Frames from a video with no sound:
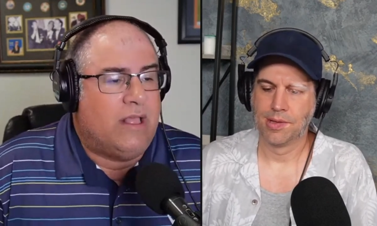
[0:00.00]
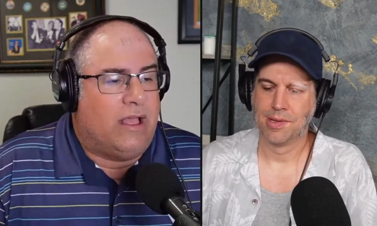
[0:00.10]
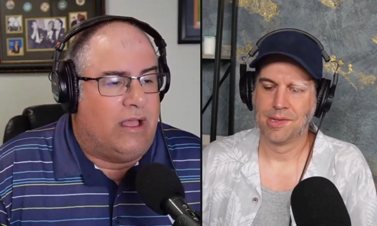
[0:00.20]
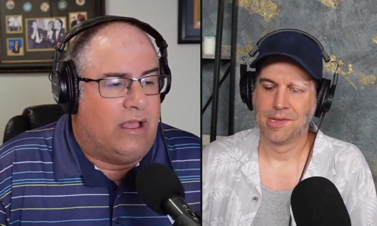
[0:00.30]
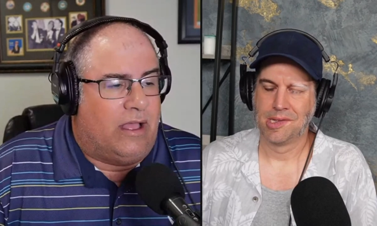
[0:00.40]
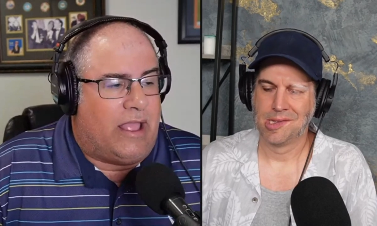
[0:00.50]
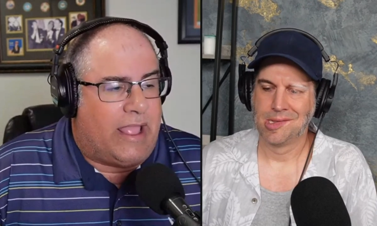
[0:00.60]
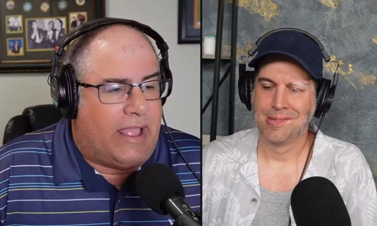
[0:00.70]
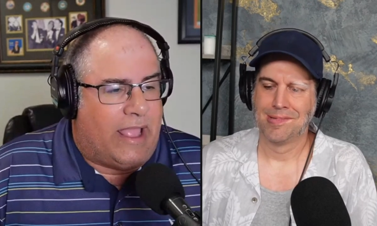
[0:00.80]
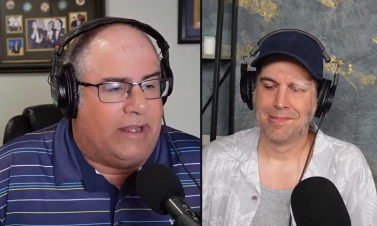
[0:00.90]
Speaker 1: Uh,
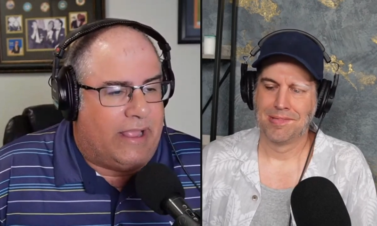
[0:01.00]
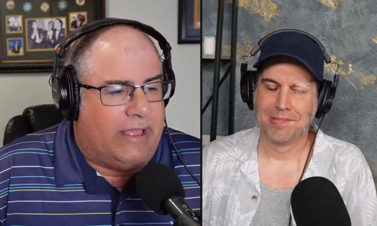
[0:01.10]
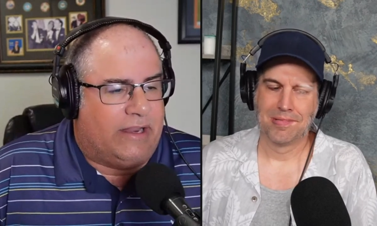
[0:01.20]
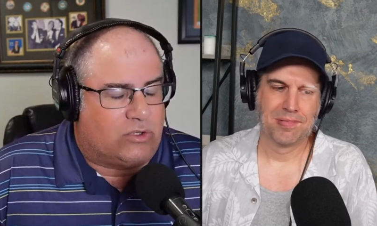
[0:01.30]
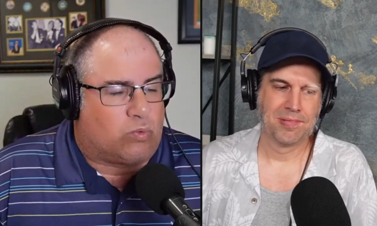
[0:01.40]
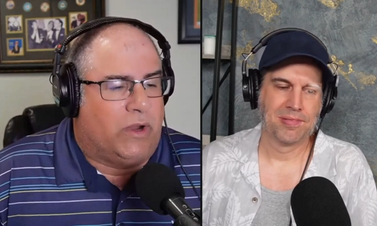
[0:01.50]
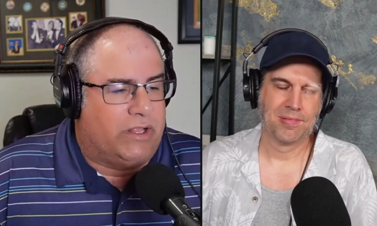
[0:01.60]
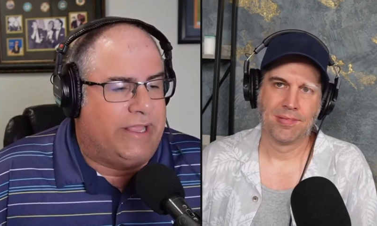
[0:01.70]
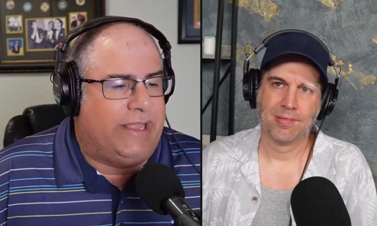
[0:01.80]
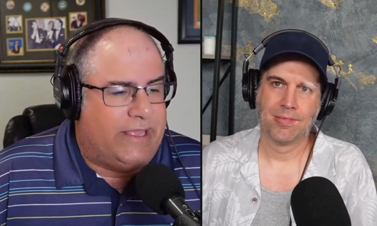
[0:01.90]
and, and it
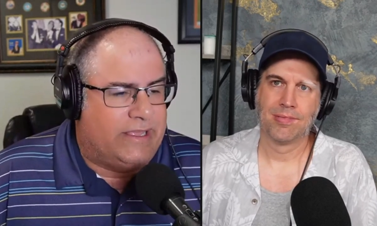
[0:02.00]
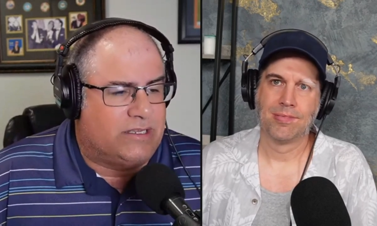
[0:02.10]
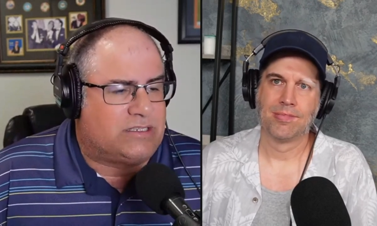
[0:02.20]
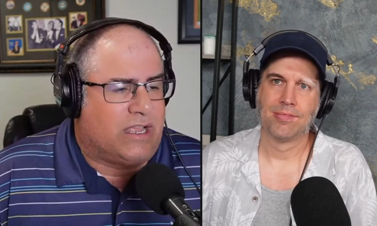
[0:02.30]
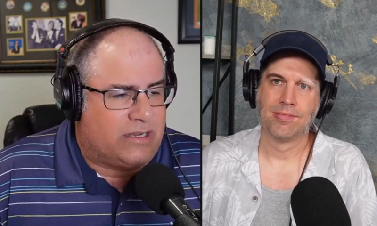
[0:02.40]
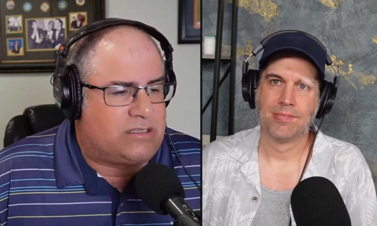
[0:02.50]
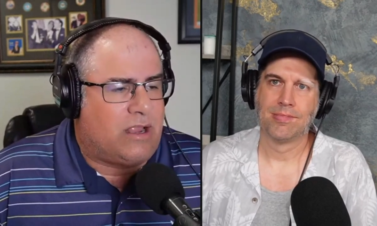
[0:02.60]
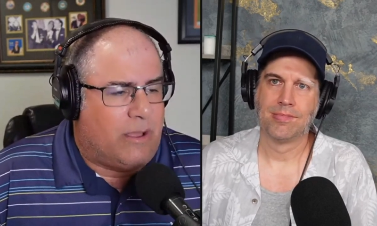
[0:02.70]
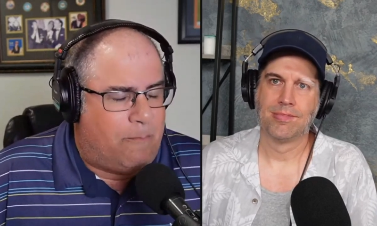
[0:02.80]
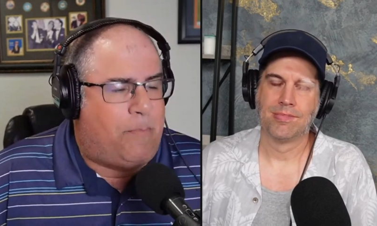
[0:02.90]
really is a,
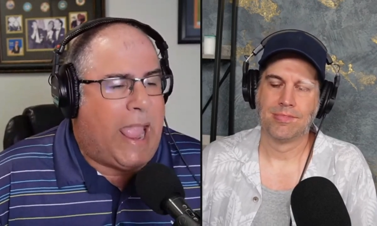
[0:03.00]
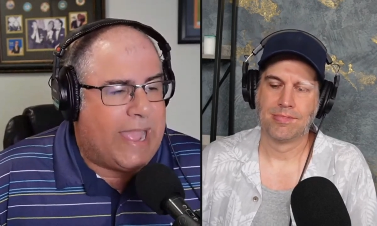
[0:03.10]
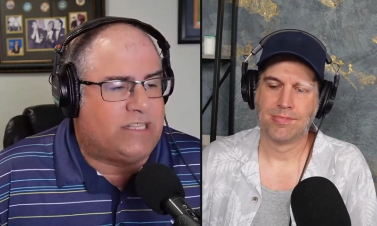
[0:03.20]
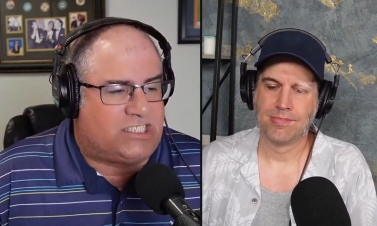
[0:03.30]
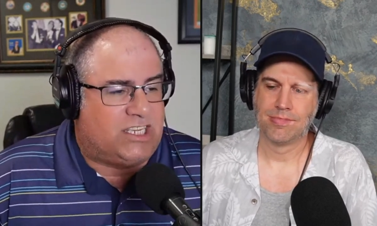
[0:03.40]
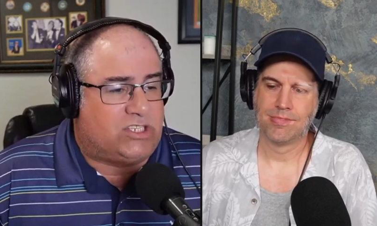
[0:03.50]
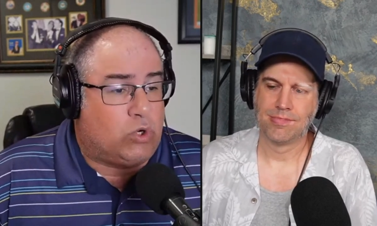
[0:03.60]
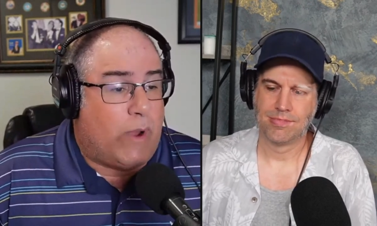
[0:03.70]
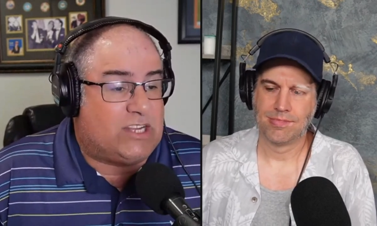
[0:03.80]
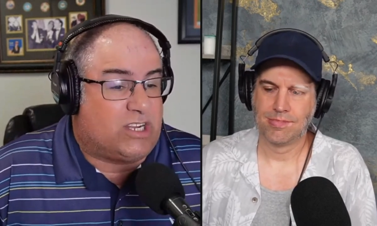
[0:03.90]
a bad
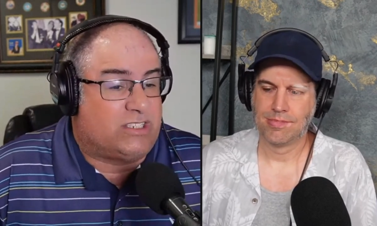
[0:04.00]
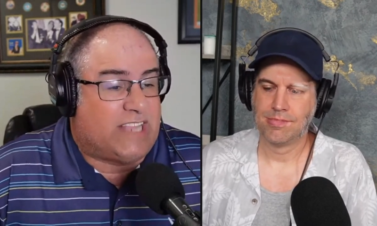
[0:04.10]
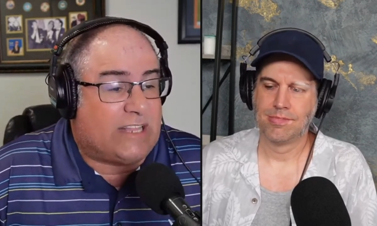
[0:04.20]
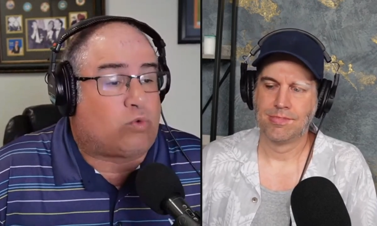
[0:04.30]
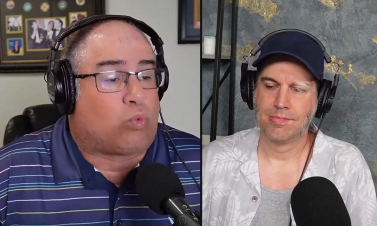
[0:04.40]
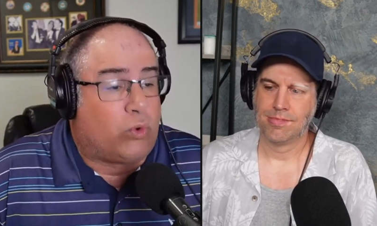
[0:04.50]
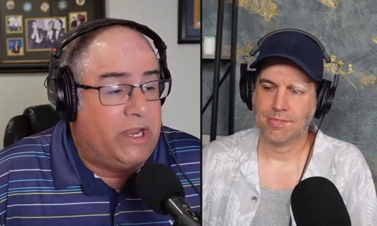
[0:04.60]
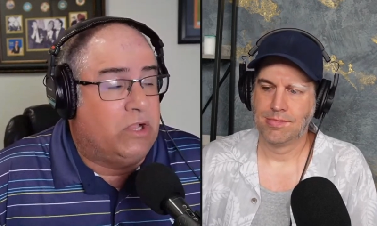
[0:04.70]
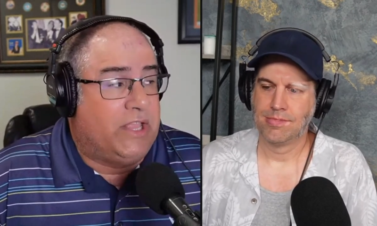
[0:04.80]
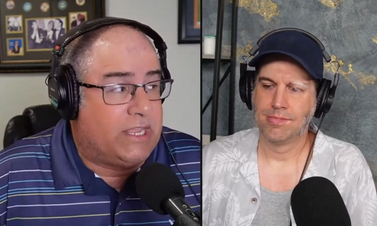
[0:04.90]
situation because that's
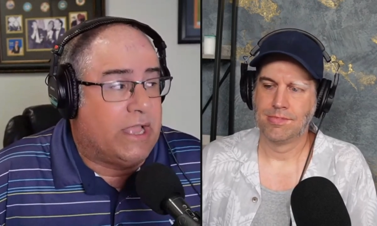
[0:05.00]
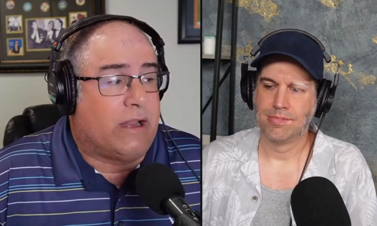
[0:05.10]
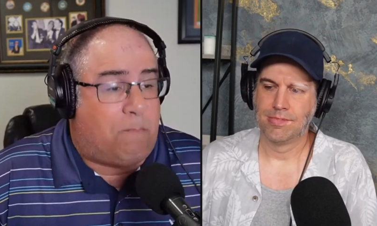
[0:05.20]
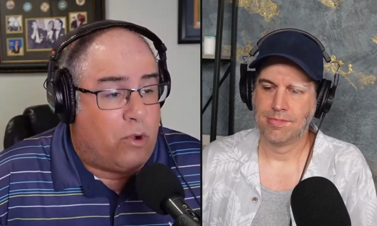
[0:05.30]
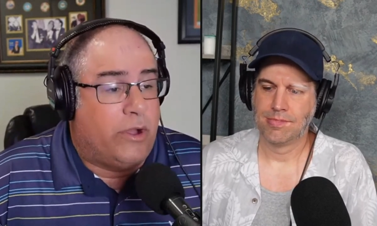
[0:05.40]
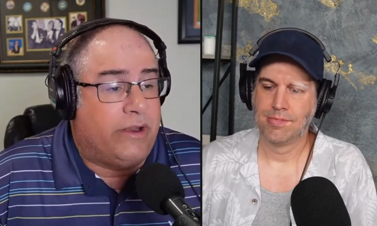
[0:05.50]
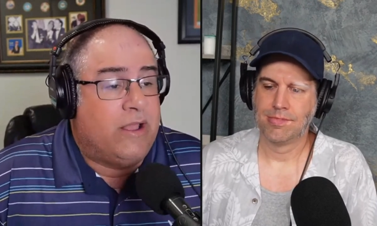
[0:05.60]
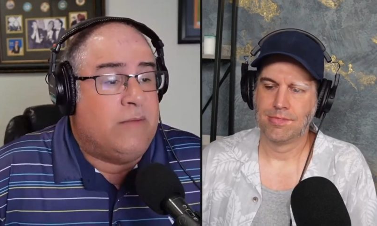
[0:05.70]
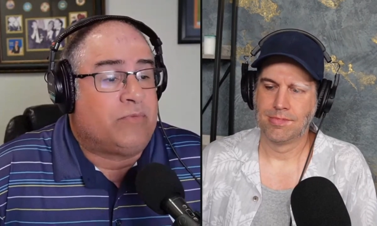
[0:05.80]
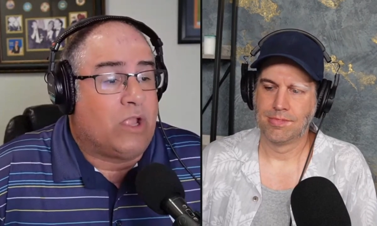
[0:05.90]
really going to put
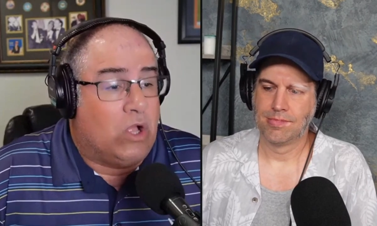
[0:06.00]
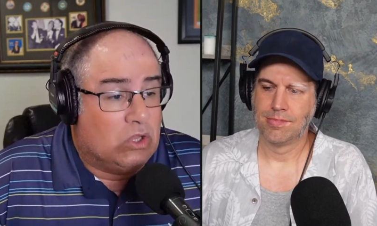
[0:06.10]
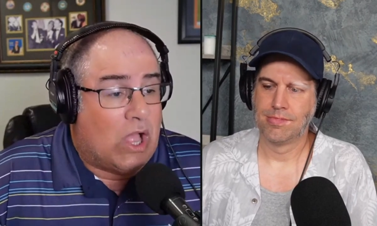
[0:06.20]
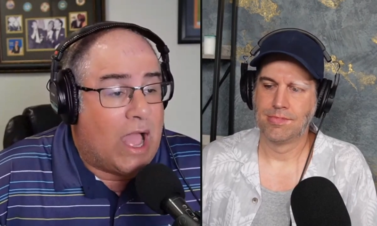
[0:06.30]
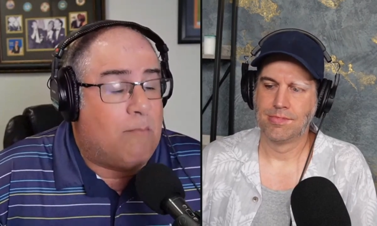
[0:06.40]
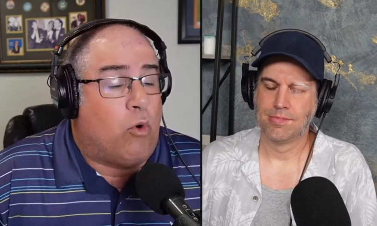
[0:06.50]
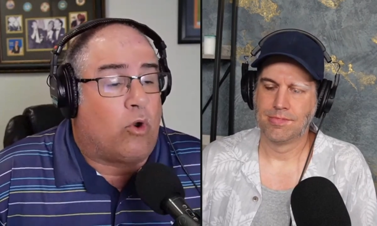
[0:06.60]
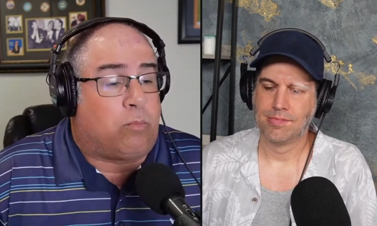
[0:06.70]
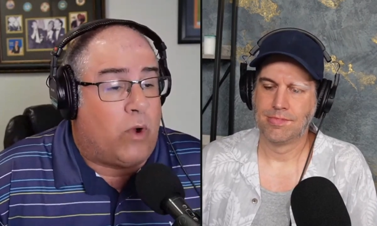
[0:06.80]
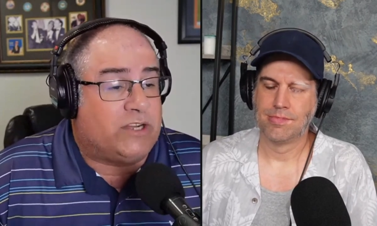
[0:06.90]
a lot more
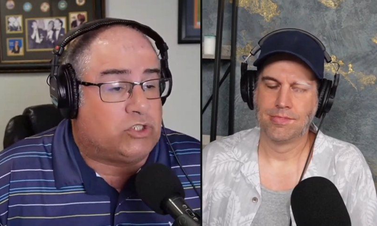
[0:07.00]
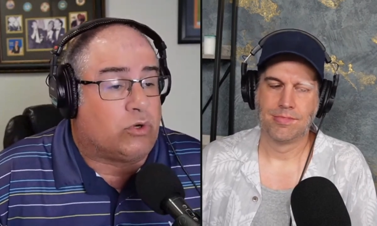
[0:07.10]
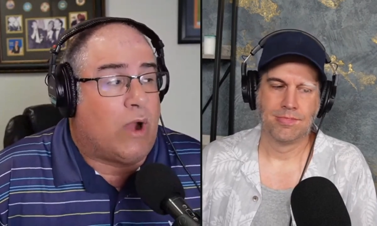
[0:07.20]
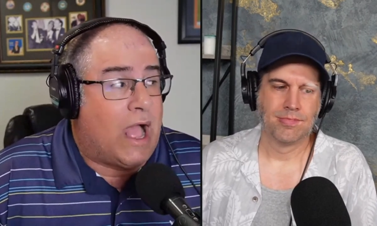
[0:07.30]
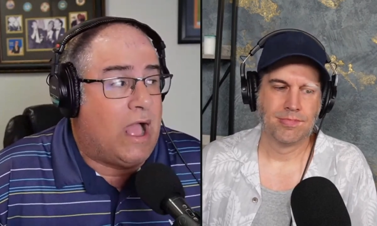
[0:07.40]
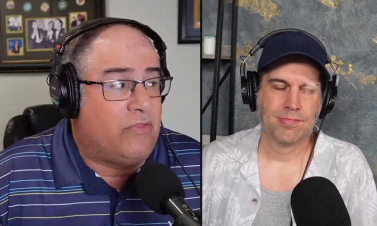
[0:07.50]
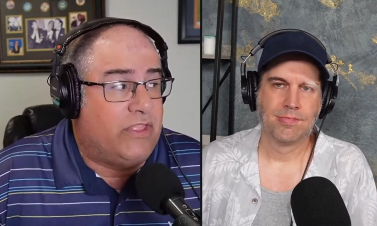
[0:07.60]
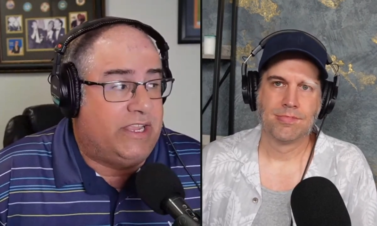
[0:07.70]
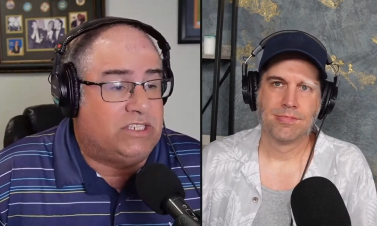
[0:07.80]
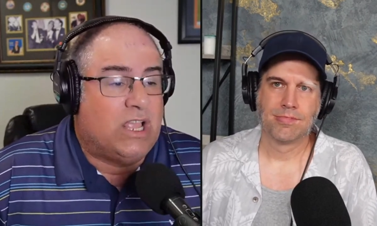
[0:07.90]
pressure on
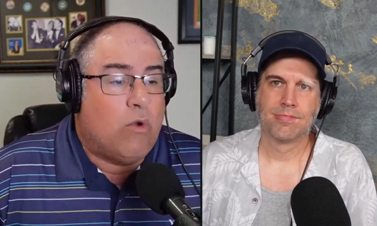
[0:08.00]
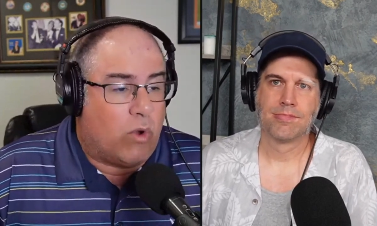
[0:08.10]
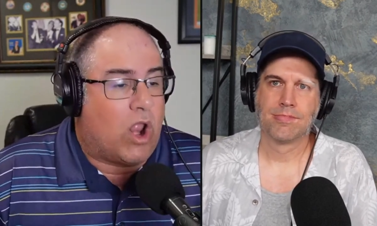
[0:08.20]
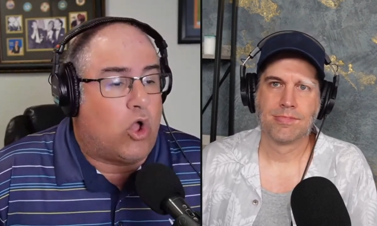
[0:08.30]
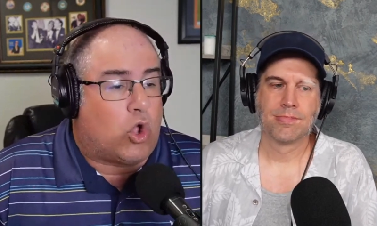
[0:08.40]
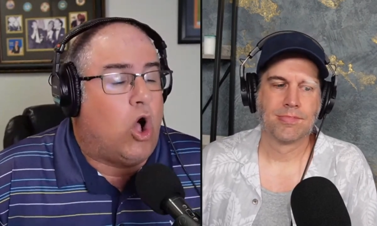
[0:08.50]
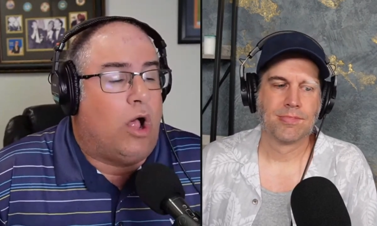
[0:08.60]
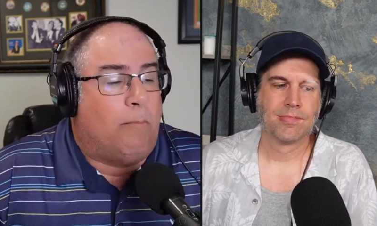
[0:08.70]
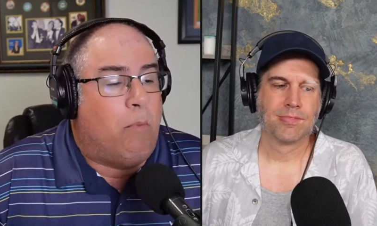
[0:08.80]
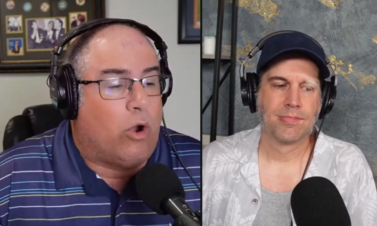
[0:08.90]
these, what I'll
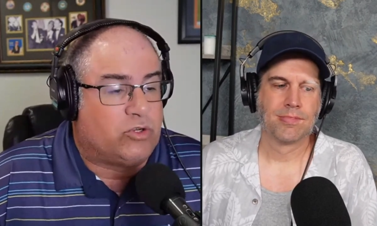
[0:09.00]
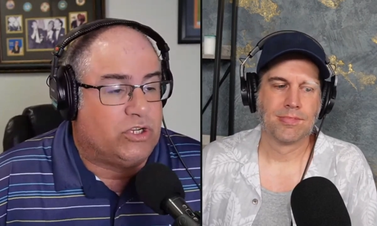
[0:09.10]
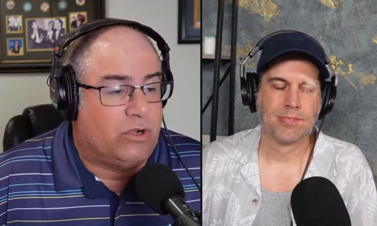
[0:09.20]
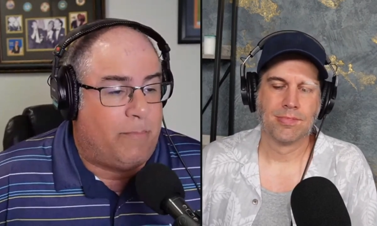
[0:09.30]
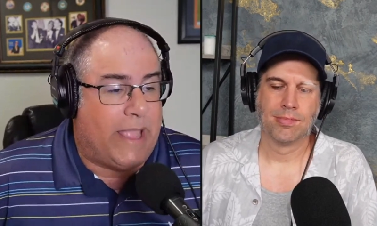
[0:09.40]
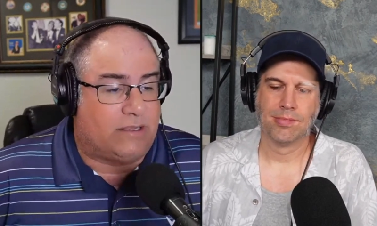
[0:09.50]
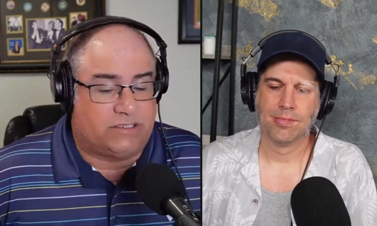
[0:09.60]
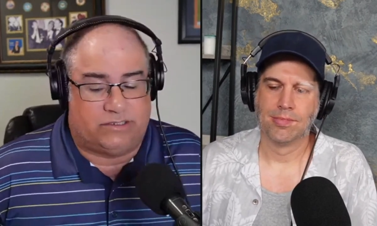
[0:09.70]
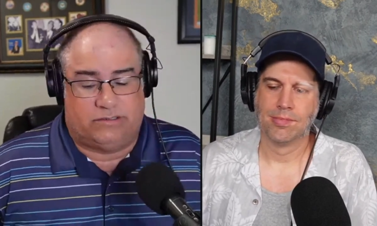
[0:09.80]
call marginal banks.